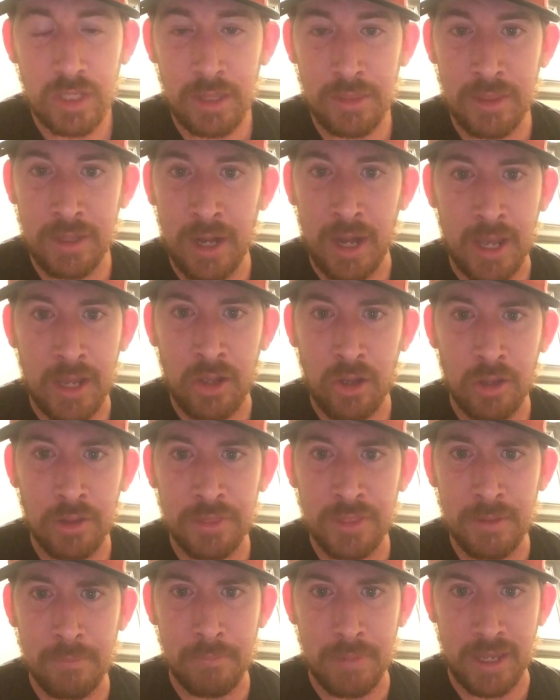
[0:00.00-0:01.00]
And then I
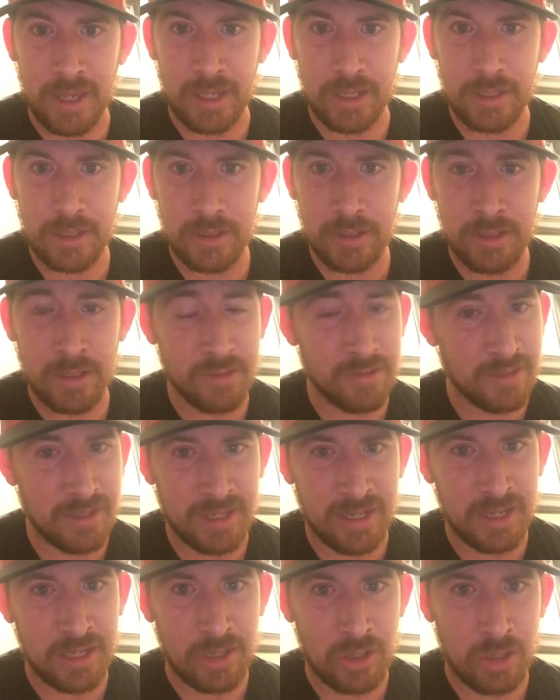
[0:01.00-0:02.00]
called them back because they
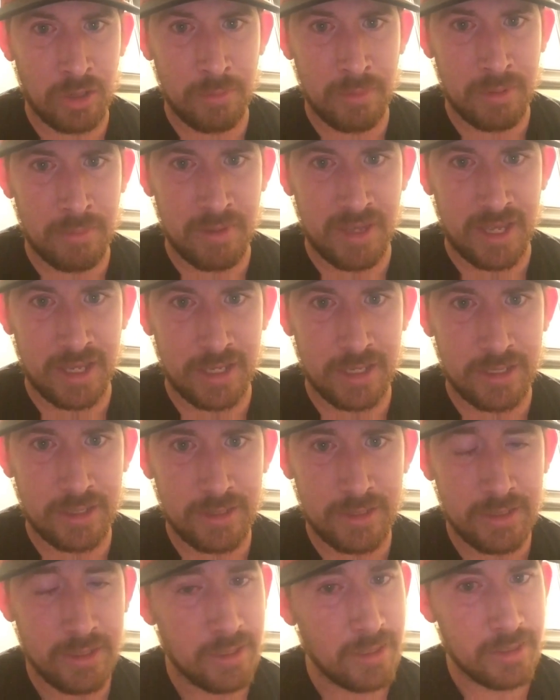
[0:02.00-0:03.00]
didn't call me back.
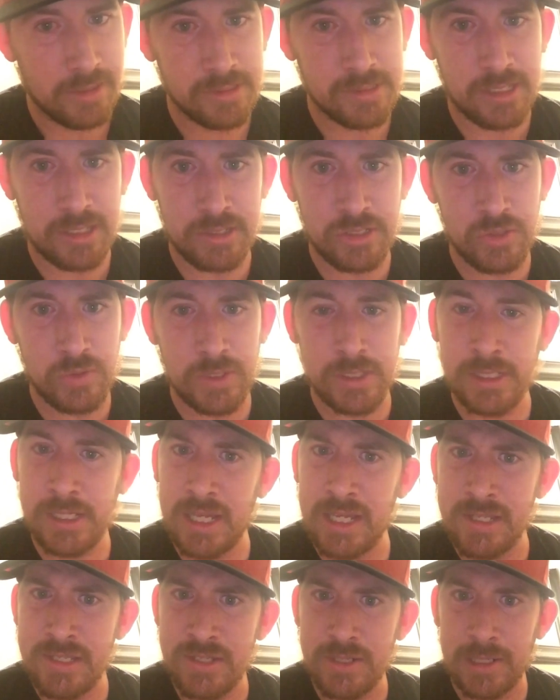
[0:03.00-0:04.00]
talked to a
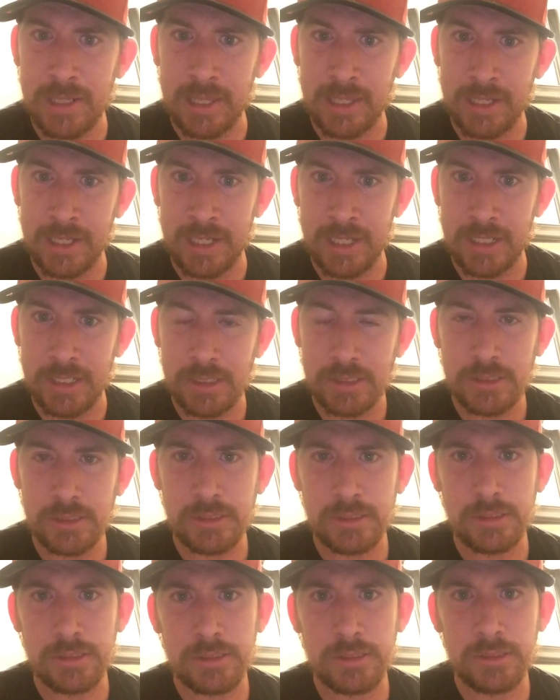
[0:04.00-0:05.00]
nicer lady.
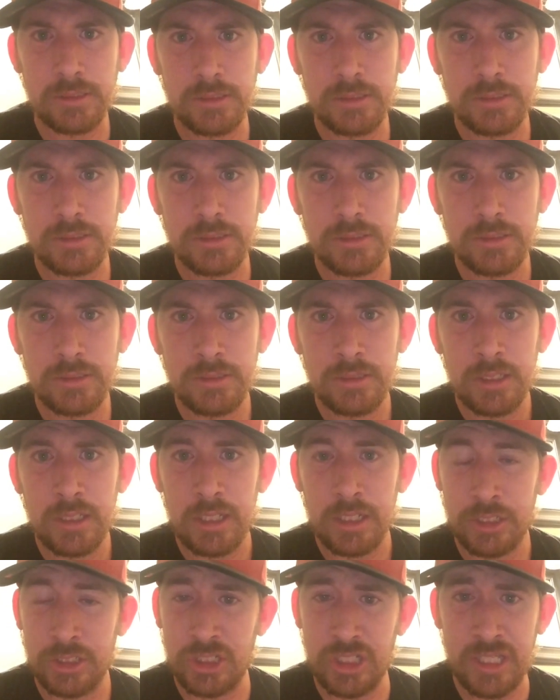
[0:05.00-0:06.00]

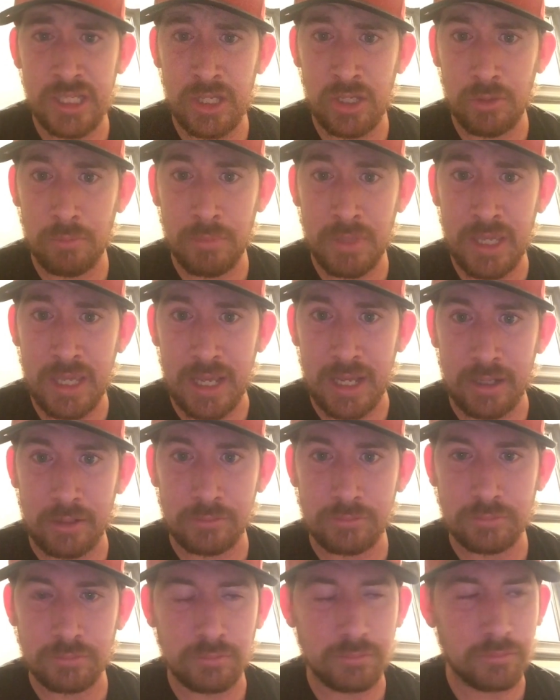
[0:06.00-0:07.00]
And she helped me out.